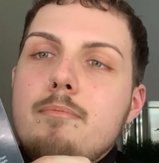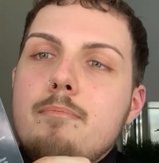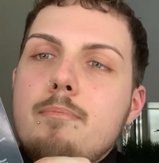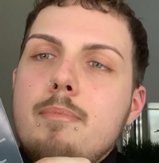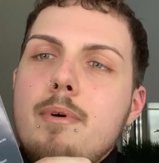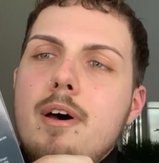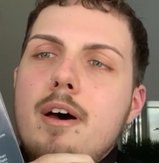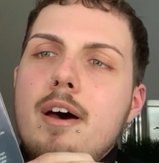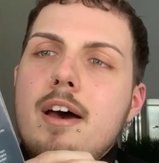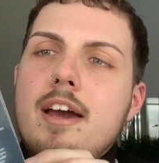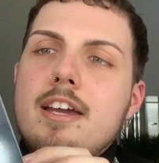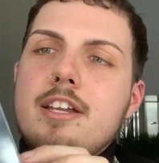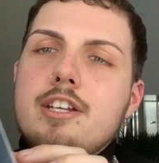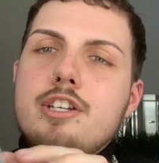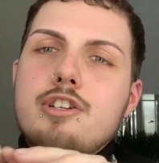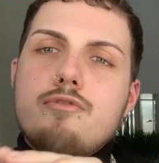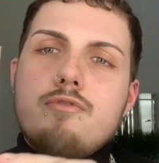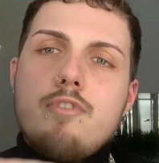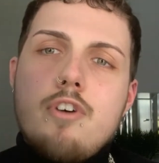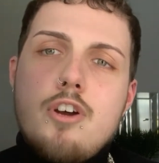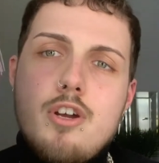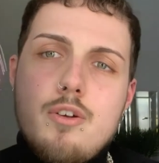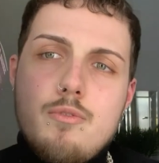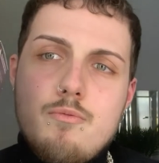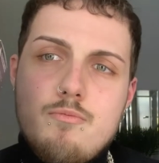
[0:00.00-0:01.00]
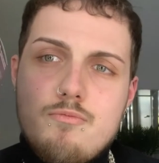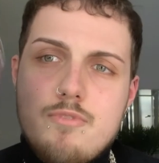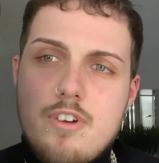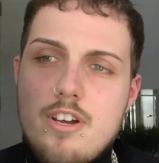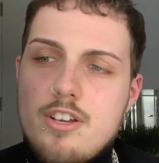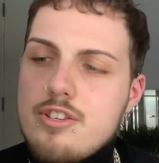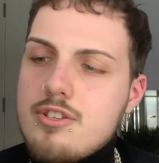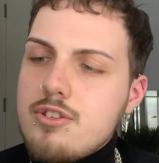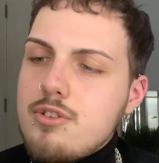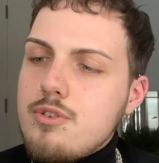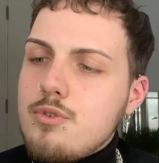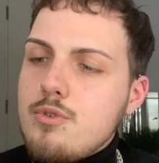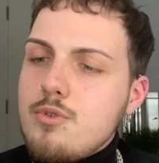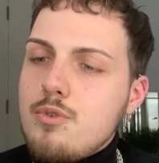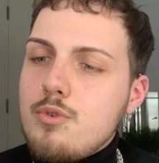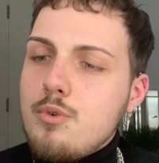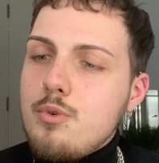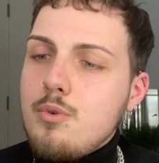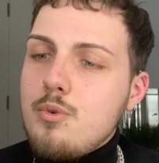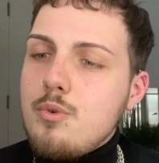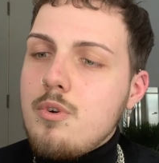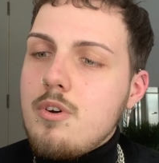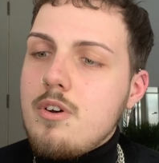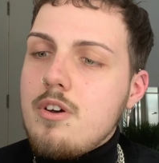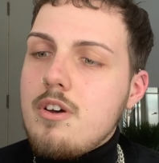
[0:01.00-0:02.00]
by Jerome
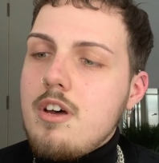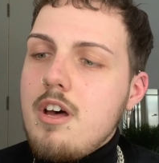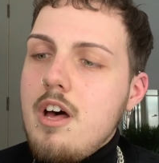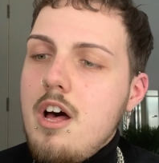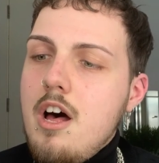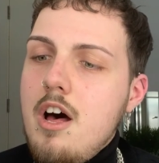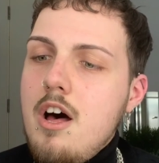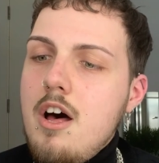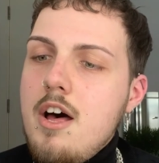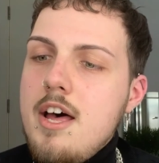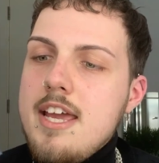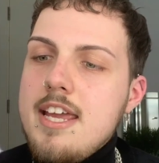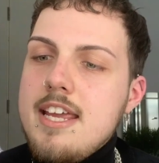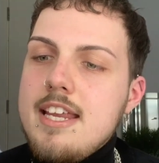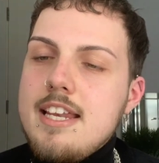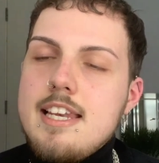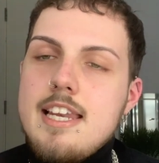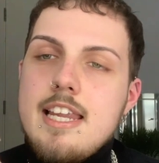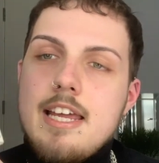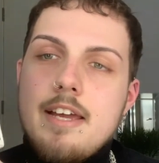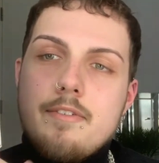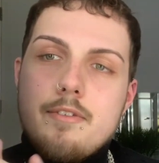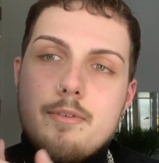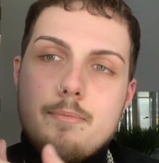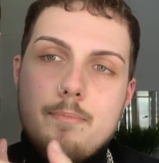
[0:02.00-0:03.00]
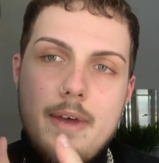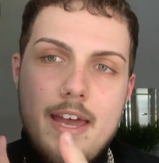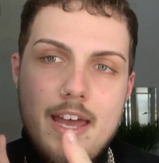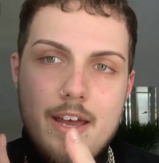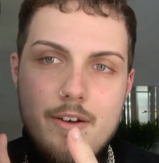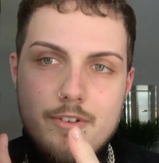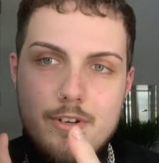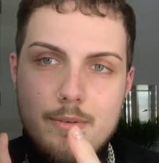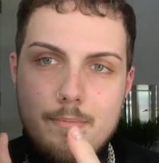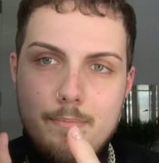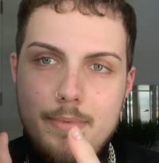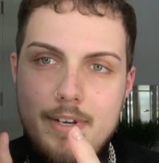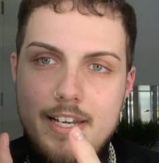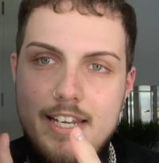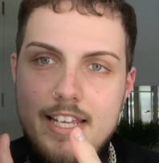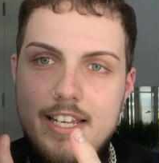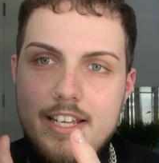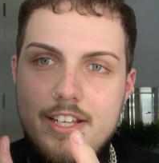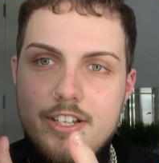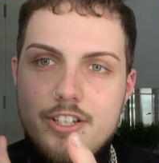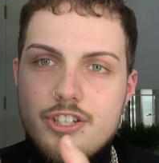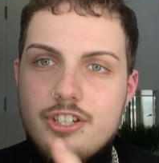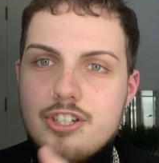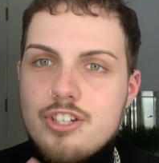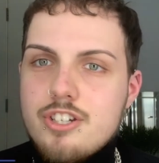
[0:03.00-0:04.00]
Russell High Lift Powder
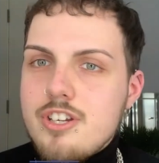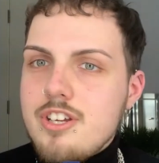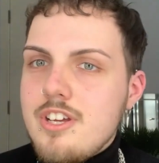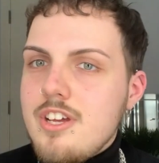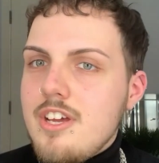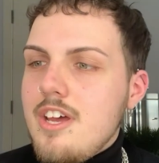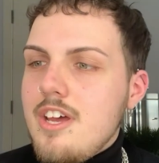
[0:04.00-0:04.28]
Bleach.